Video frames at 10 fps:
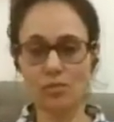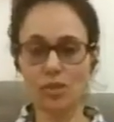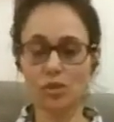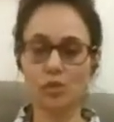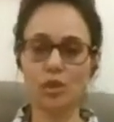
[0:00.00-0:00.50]

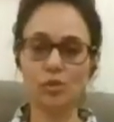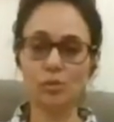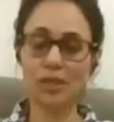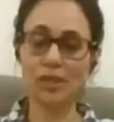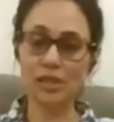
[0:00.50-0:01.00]
which is going to
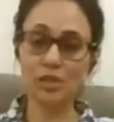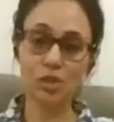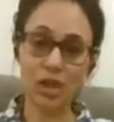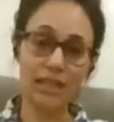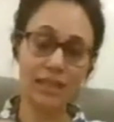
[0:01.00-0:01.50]
be an inner
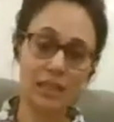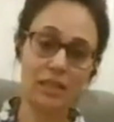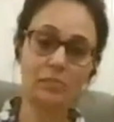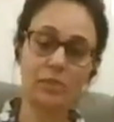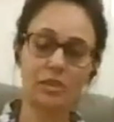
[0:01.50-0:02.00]
child
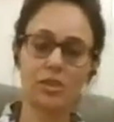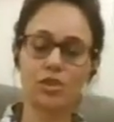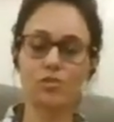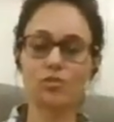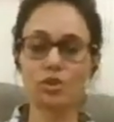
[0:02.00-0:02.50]
healing
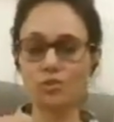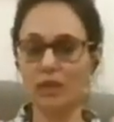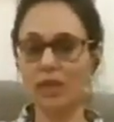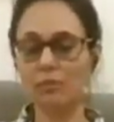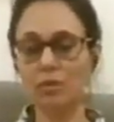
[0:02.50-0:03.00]
meditation, which is
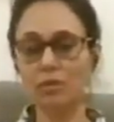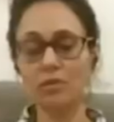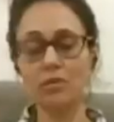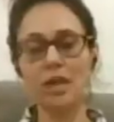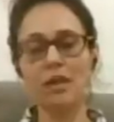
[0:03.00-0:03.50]
very important.